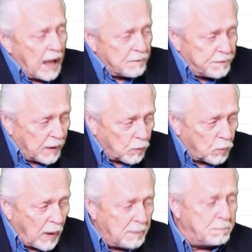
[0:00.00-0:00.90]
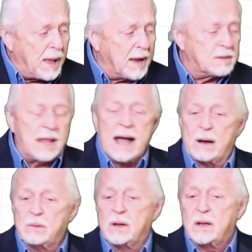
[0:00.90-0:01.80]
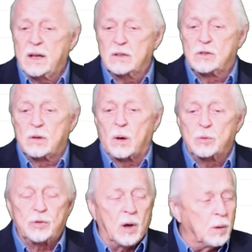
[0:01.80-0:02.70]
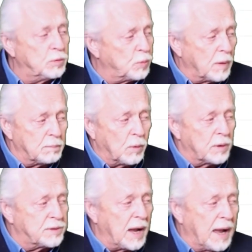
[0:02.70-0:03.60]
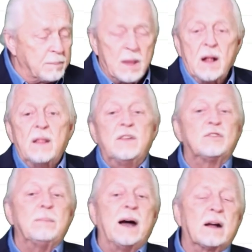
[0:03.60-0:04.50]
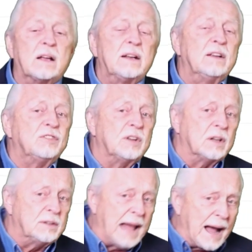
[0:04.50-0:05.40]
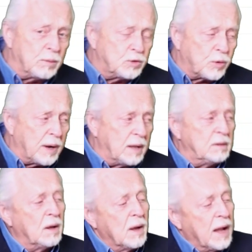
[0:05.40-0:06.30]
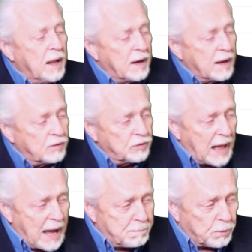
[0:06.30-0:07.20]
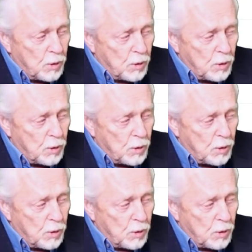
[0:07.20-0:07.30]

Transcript: and fell right back down into those lows one more time. This market is in a downtrend. It has not